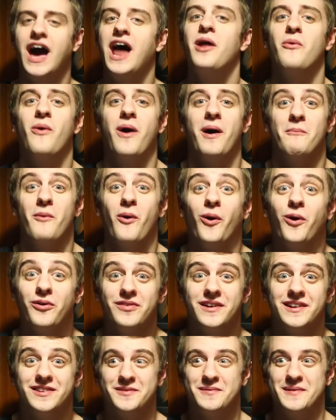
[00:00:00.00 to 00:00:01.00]
kind of want more
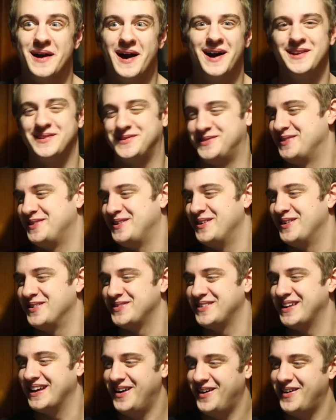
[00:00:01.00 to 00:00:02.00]
of it to be honest with you i
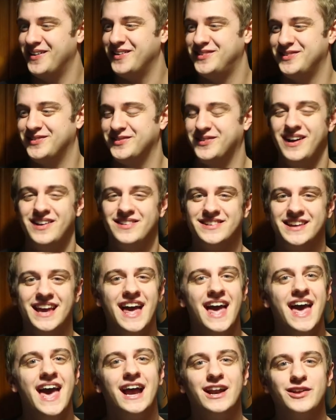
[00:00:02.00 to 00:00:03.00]
was like oh this is crazy
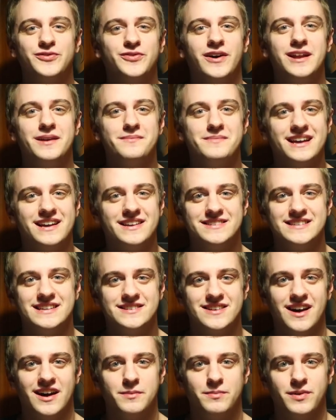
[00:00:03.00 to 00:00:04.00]
and it's funny because
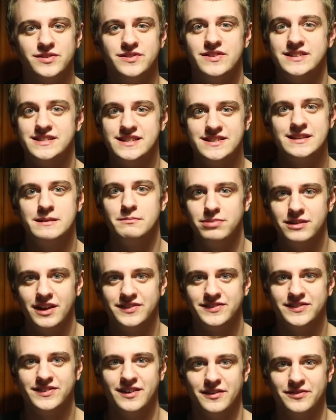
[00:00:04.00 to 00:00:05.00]
he's on a bunch of the disney
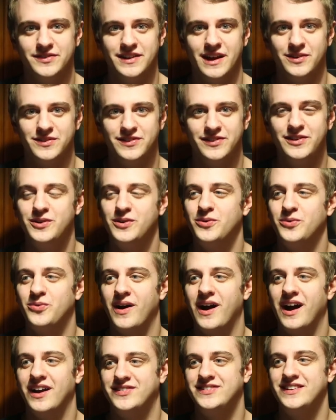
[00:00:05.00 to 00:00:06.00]
plus stuff now too
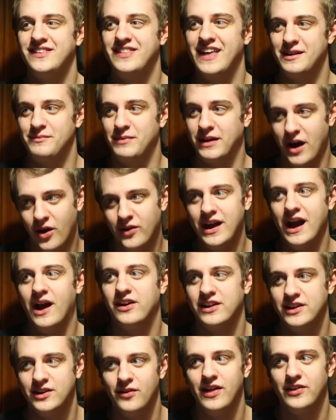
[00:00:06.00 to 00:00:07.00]
where i see that i'm like oh yeah i
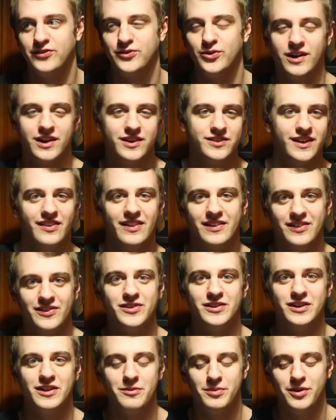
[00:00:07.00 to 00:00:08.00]
already know that story because i like
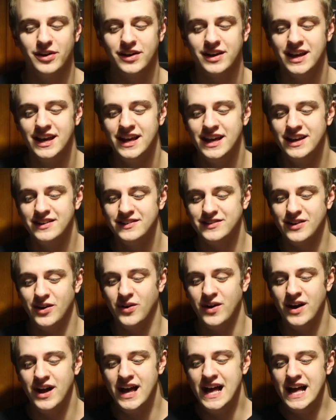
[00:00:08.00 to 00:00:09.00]
listened to the book
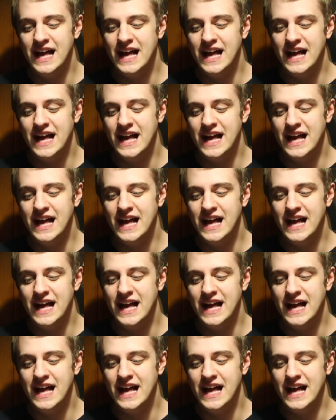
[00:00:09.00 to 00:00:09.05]
so